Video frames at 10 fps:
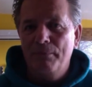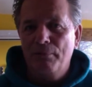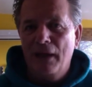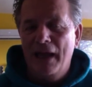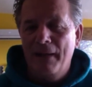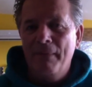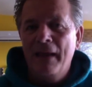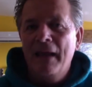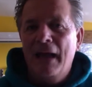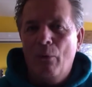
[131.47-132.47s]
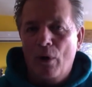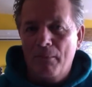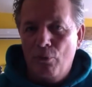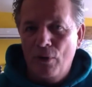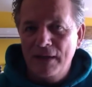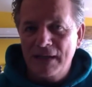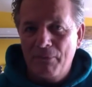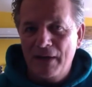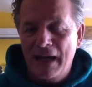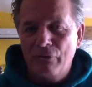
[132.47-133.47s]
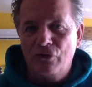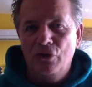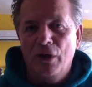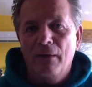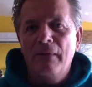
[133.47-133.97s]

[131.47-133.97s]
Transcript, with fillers: play. I want to point something out to you.